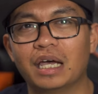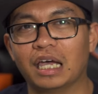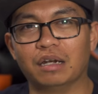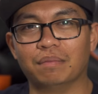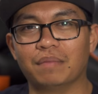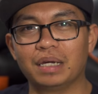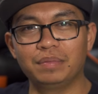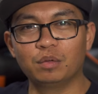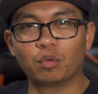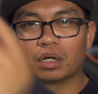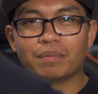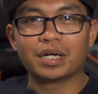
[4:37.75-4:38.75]
and maybe
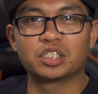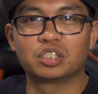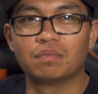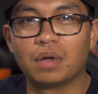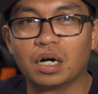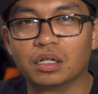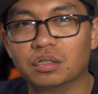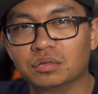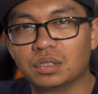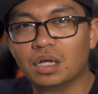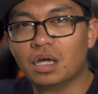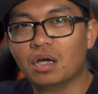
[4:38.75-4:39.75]
one of my
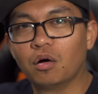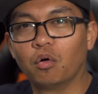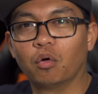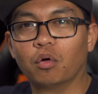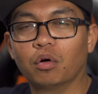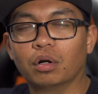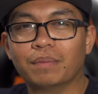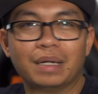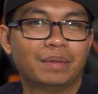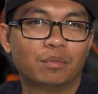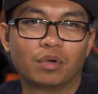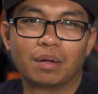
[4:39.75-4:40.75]
Shimano's or
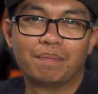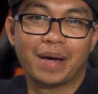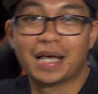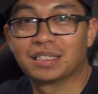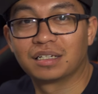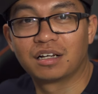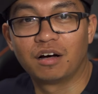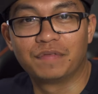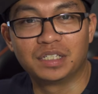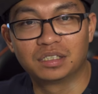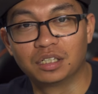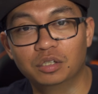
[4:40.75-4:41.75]
maybe one of Bass and
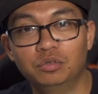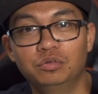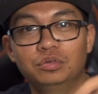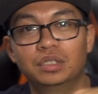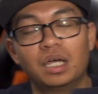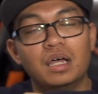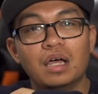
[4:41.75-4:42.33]
Coffee's Lew's,